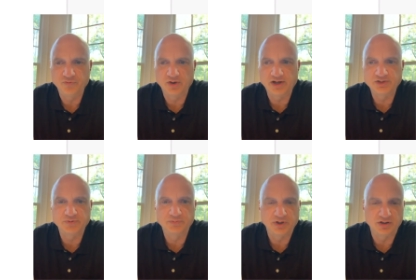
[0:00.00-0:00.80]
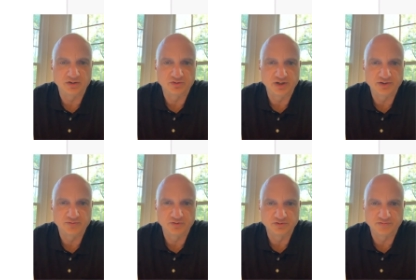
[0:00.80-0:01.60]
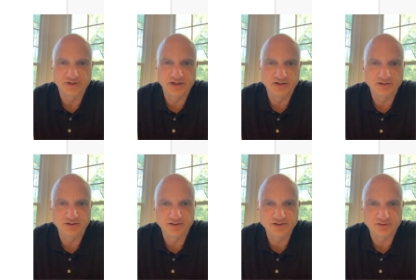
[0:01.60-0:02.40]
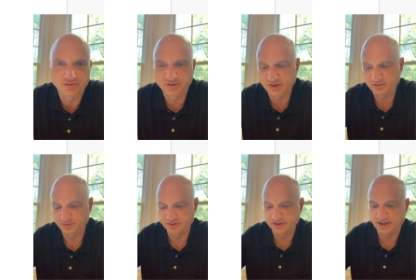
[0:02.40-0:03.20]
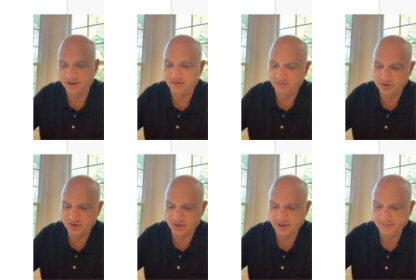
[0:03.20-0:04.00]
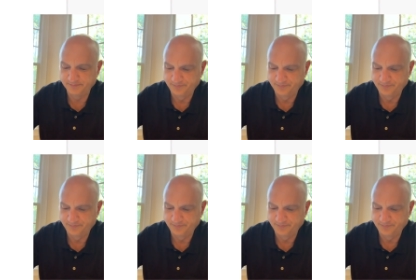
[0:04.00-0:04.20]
high-speed parallel transfers of data, and et cetera, inside an FPGA.